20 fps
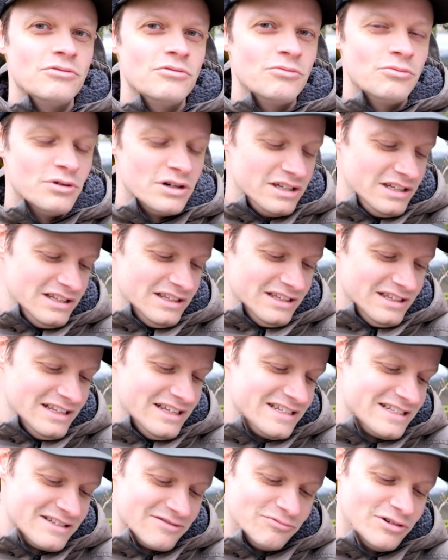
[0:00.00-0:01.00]
what
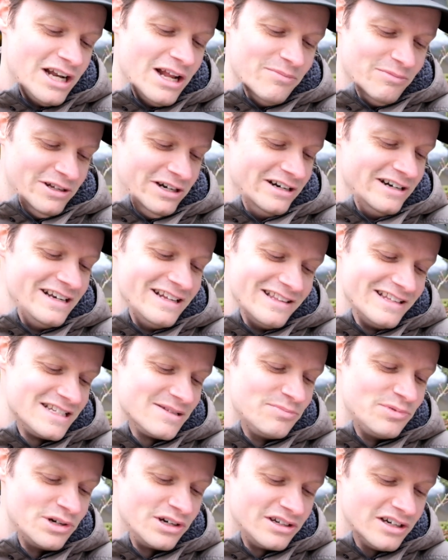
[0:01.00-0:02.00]
I'm learning in
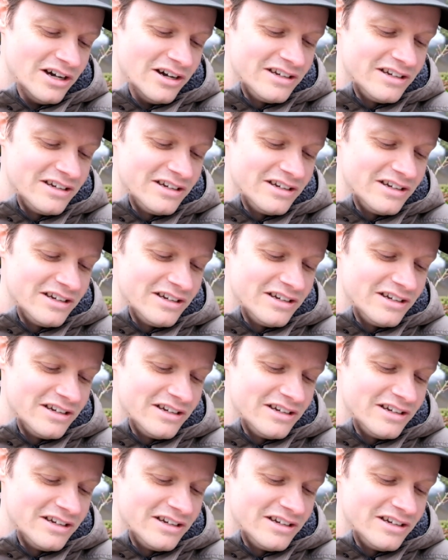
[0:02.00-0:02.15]
this book.